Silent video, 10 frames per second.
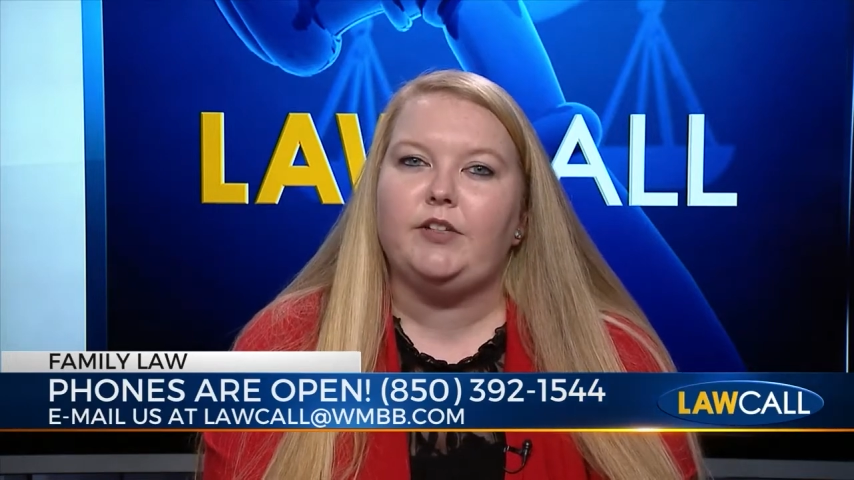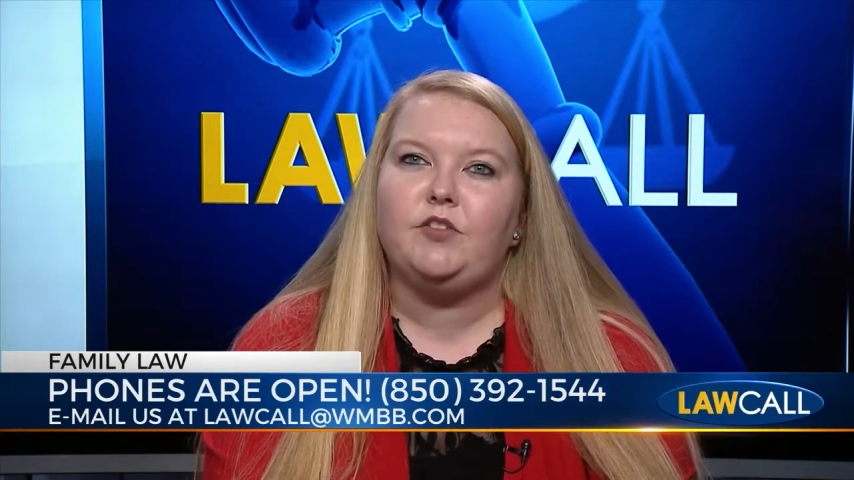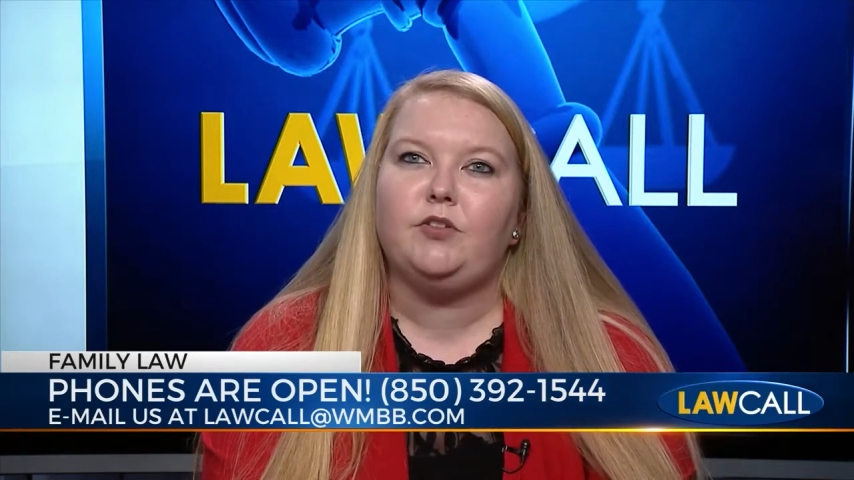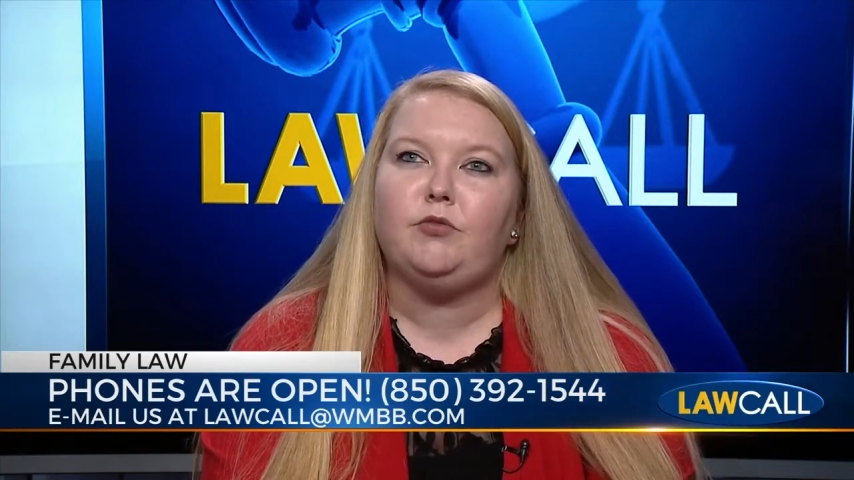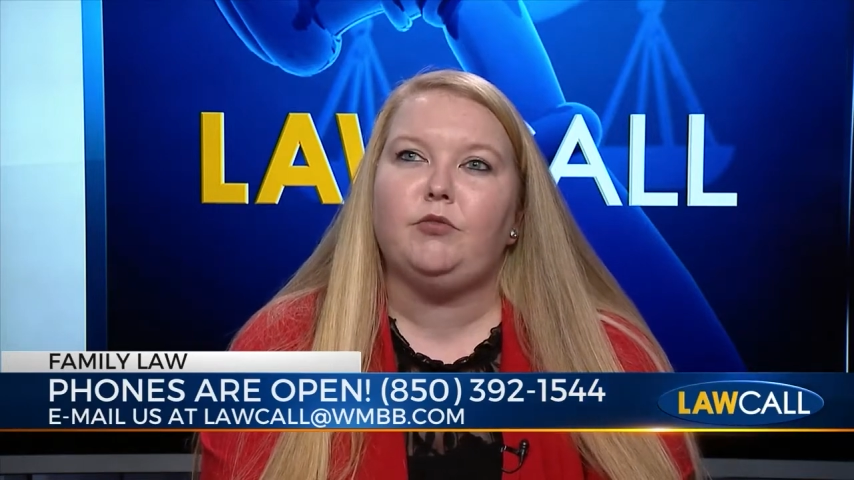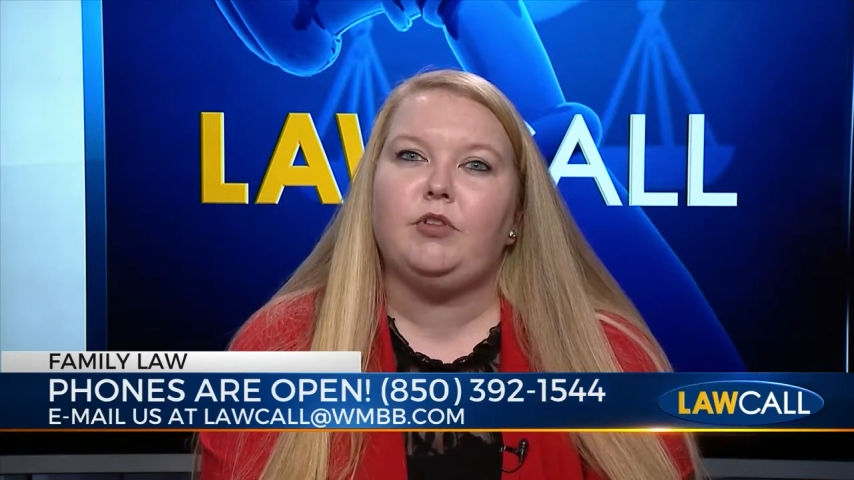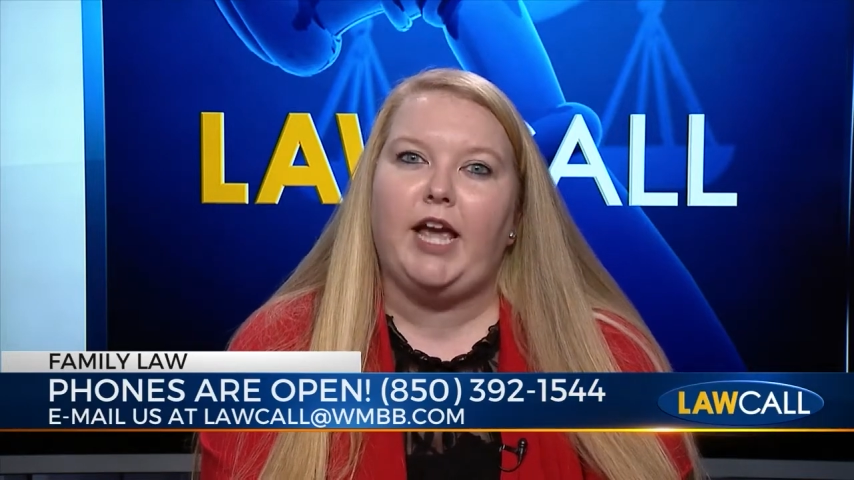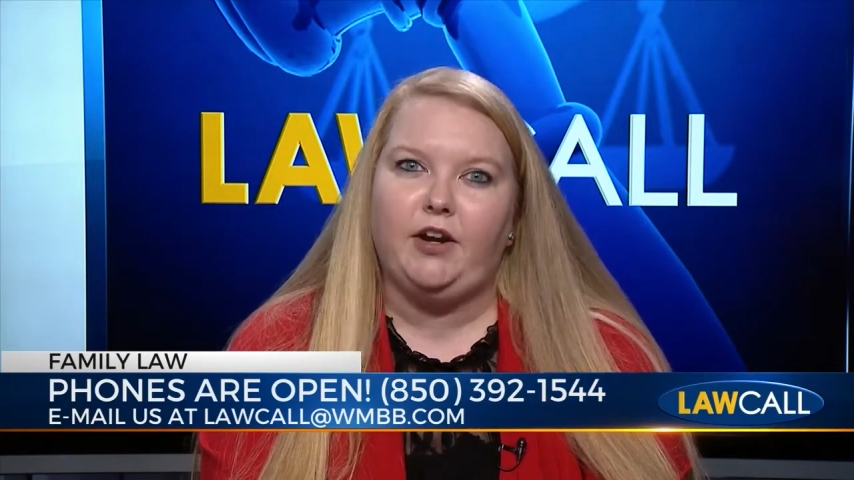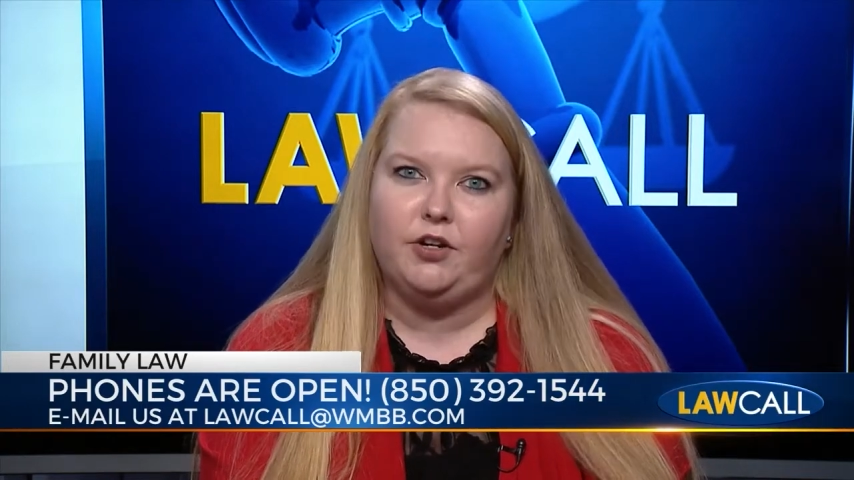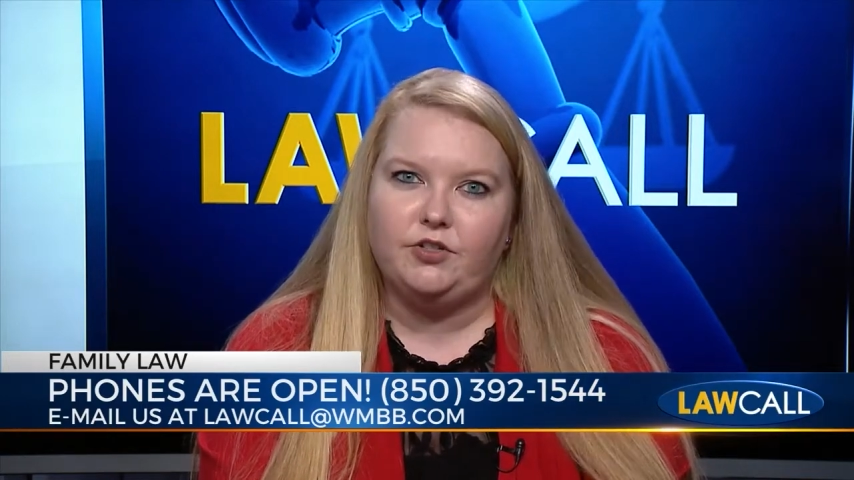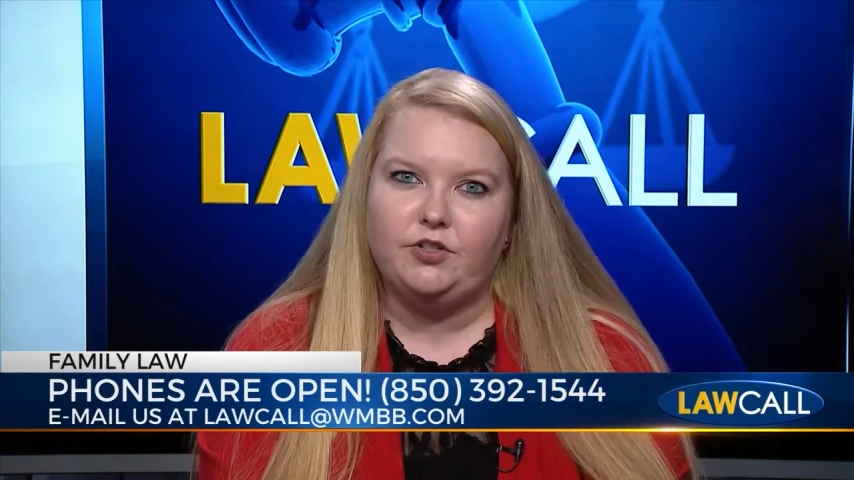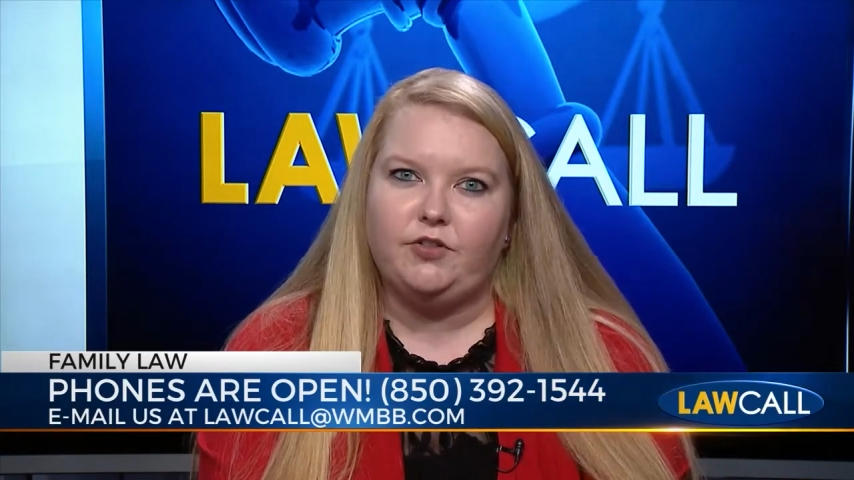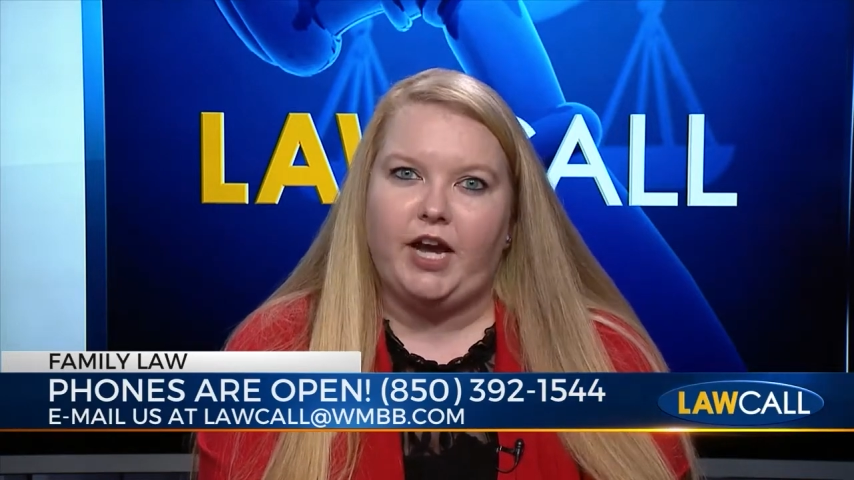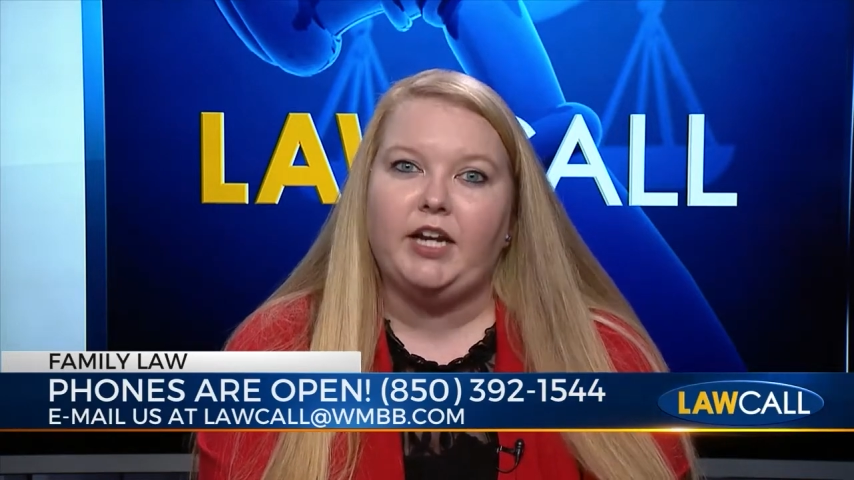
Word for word: to let her do that.